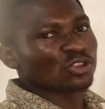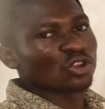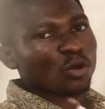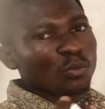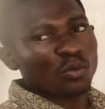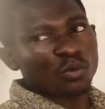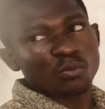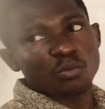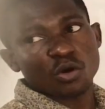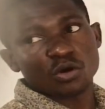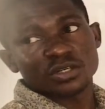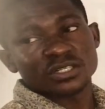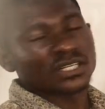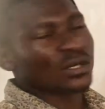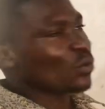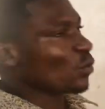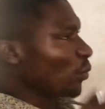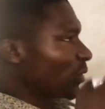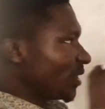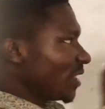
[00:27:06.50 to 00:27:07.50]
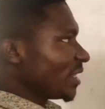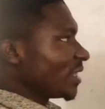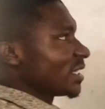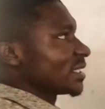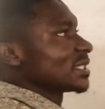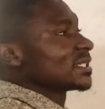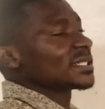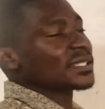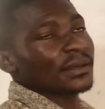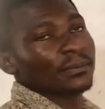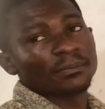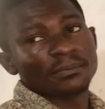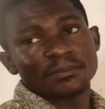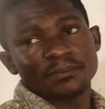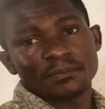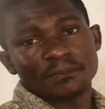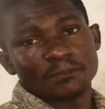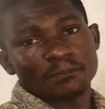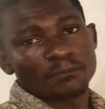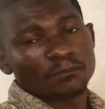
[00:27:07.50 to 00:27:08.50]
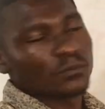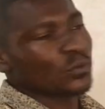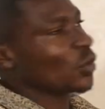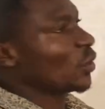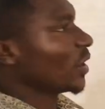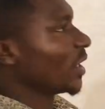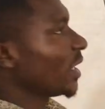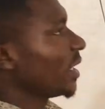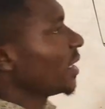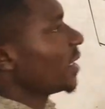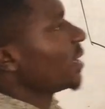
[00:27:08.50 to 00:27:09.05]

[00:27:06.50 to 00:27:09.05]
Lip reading: double bond within the system. Okay,